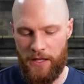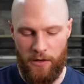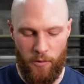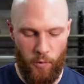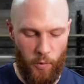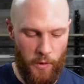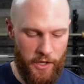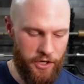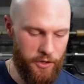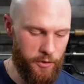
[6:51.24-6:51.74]

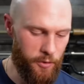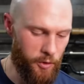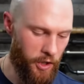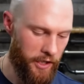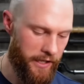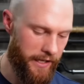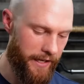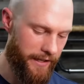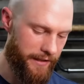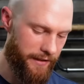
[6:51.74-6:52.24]
When you
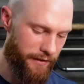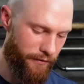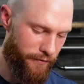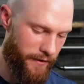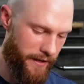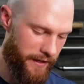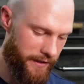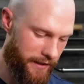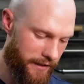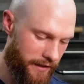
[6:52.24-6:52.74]
look at the
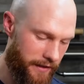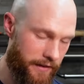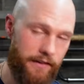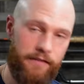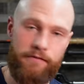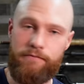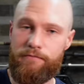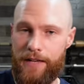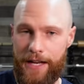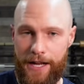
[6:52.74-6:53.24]
fact
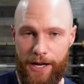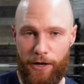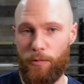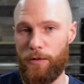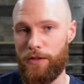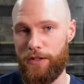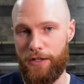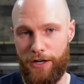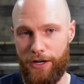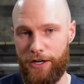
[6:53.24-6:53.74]
that now
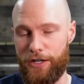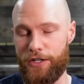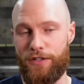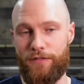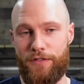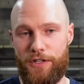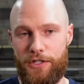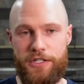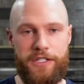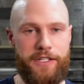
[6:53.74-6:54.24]
with the
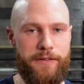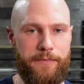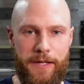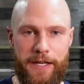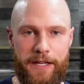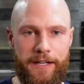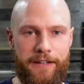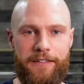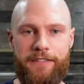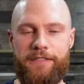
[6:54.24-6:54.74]
controversy
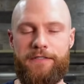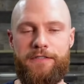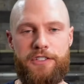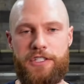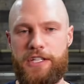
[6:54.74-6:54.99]
being